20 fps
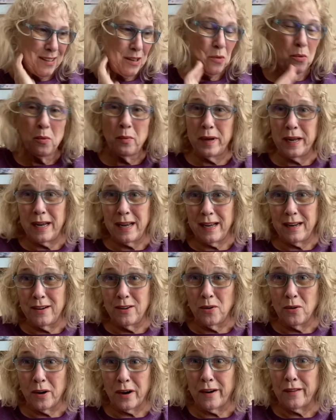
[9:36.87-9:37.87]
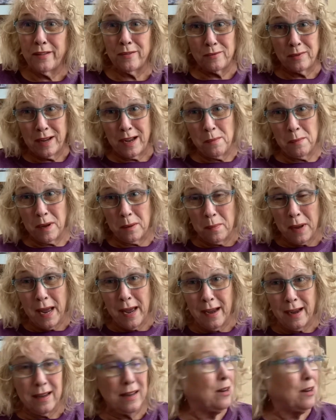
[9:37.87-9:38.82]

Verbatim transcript: when we head north and coming back,